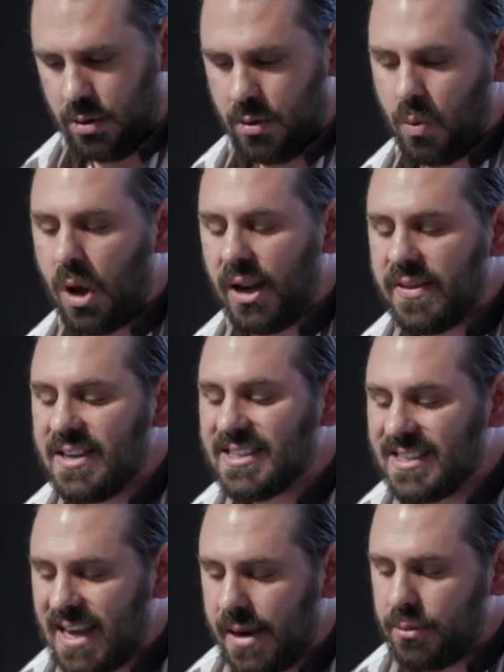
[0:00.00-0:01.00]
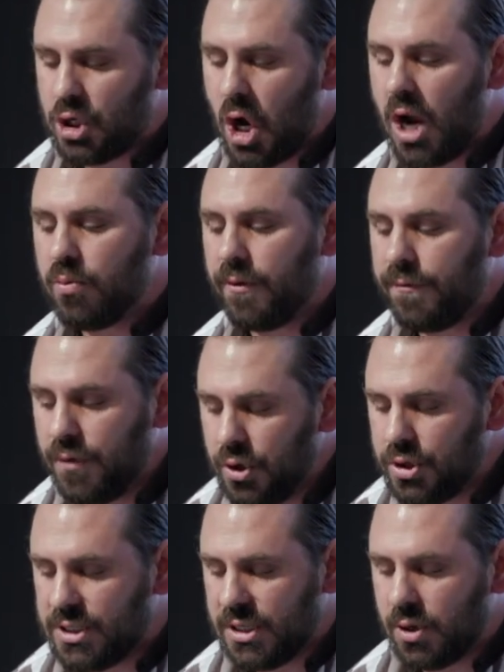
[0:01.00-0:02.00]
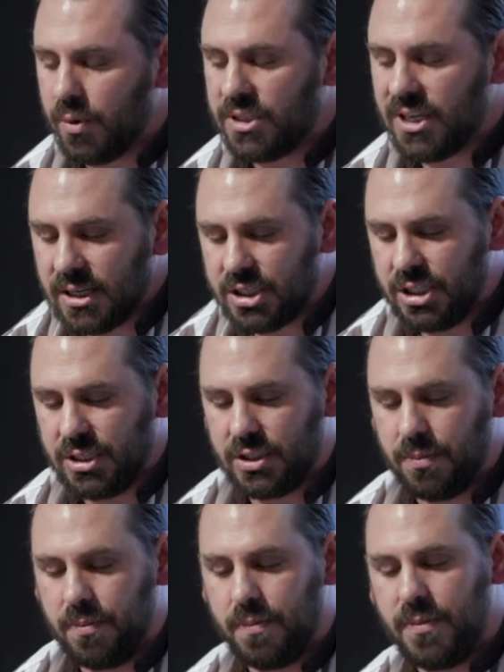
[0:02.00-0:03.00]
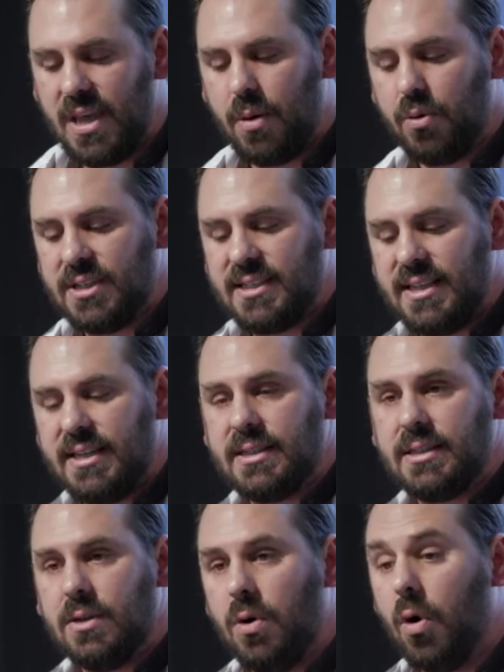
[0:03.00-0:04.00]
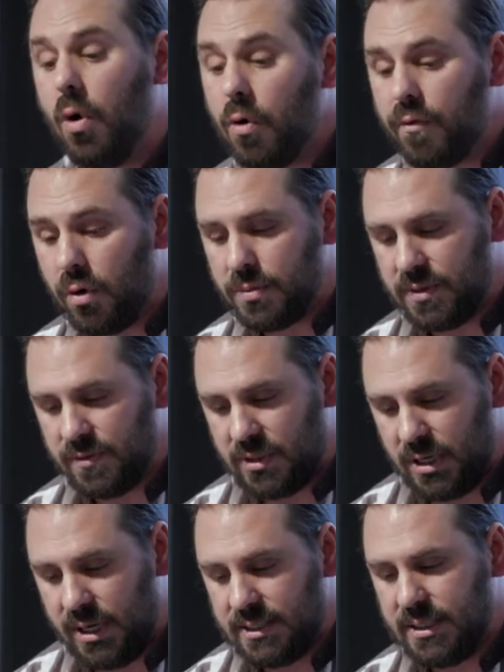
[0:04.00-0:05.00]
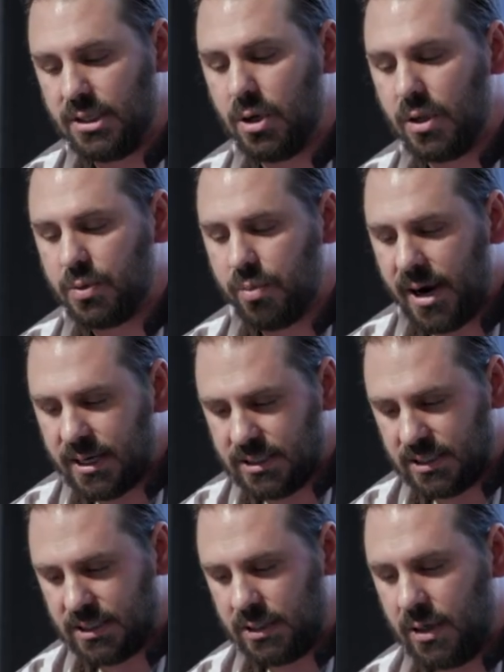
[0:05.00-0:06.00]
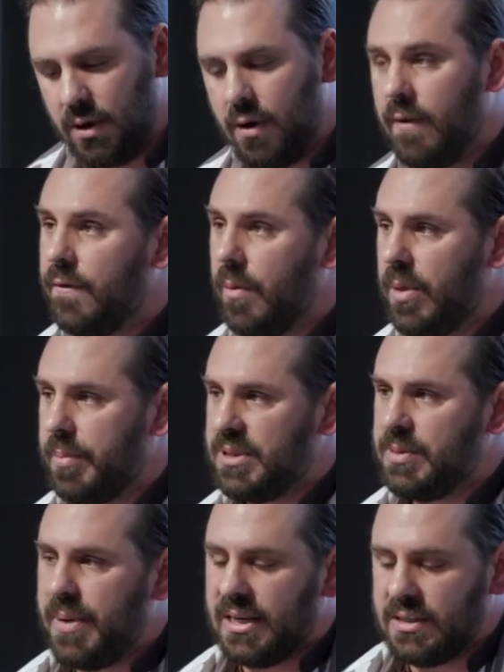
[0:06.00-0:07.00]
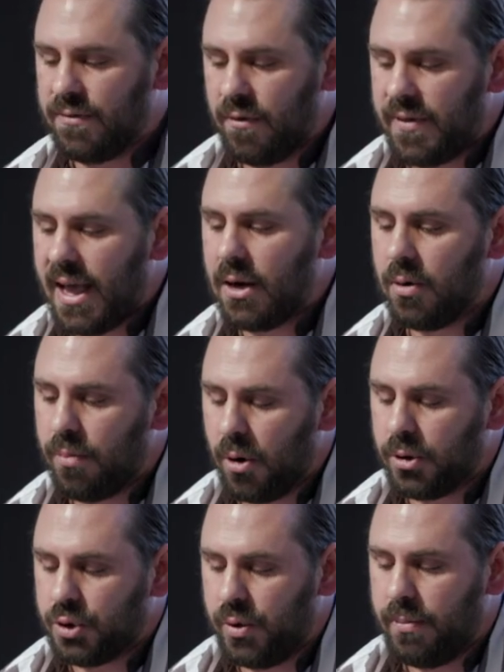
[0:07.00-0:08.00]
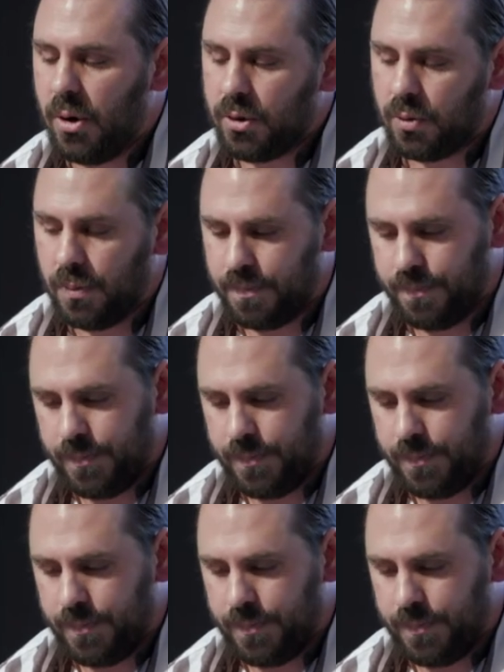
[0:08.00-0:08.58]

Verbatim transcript: while at the same time refusing the reductionism that would assess all forms of science and knowledge practice from the perspective of that laboratory model.